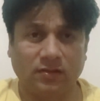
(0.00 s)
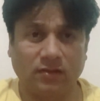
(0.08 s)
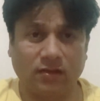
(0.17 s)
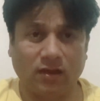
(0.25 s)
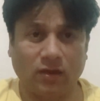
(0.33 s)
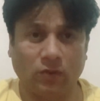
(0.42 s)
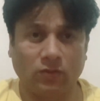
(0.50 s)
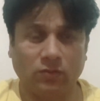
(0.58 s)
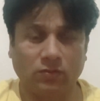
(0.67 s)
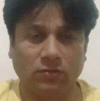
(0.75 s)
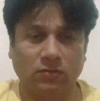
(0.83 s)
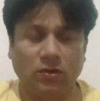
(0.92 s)
now,
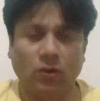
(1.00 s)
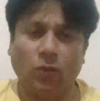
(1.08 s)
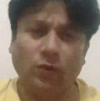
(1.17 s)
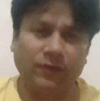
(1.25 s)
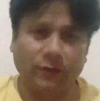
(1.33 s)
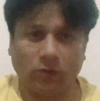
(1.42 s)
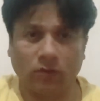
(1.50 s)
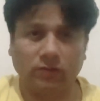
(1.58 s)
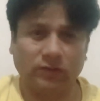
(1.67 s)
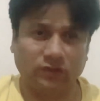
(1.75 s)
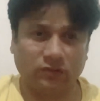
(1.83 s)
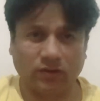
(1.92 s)
with all
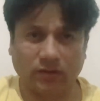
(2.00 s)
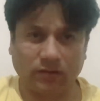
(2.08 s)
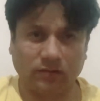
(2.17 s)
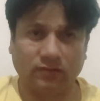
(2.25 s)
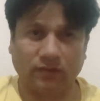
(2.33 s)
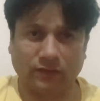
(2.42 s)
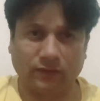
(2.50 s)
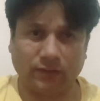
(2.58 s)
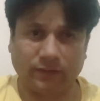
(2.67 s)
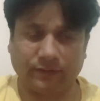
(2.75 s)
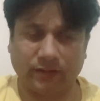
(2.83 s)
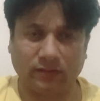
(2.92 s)
the struggles that we
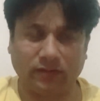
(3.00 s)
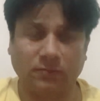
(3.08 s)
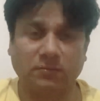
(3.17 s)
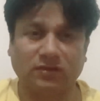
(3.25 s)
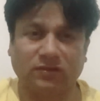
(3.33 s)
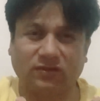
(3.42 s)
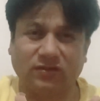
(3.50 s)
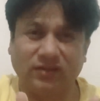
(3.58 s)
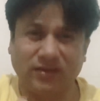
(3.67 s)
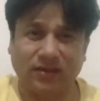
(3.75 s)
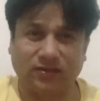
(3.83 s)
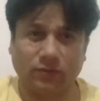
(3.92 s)
are facing, but
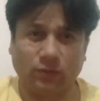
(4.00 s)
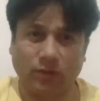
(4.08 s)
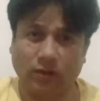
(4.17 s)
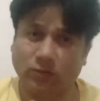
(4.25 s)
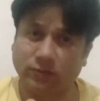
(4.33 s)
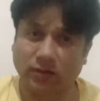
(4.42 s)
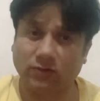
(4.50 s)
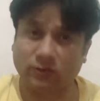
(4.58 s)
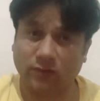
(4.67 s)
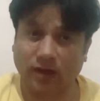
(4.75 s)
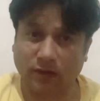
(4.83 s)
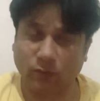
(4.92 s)
yet we are on that
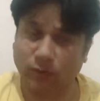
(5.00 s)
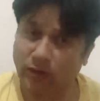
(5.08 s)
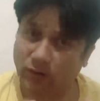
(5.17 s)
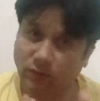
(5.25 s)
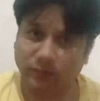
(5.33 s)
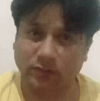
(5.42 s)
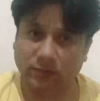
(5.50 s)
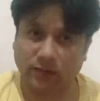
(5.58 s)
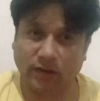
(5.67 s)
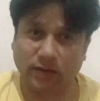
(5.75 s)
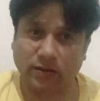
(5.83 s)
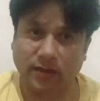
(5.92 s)
track. We are on the
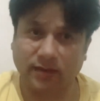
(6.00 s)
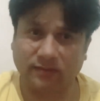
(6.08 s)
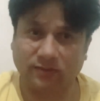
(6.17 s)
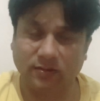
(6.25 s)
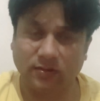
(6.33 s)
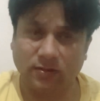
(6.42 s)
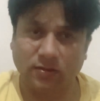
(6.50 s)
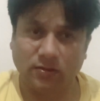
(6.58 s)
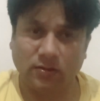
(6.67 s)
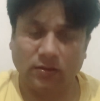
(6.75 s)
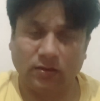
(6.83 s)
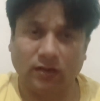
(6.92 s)
track, yes.
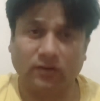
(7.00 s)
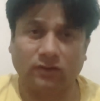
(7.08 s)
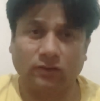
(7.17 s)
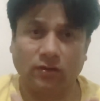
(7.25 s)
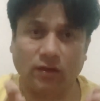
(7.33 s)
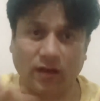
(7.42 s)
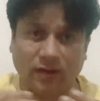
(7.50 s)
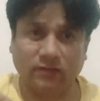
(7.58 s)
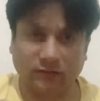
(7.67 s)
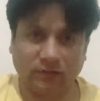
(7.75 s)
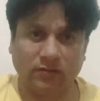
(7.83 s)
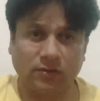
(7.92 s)
It is
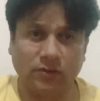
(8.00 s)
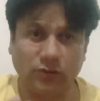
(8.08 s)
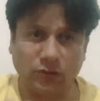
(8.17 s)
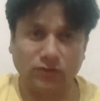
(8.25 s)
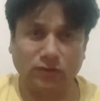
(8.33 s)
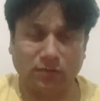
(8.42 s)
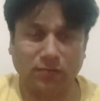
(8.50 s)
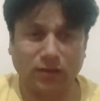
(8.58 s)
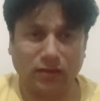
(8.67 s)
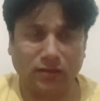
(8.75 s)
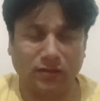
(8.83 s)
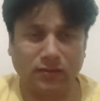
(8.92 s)
us, you and
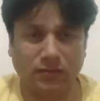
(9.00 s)
me,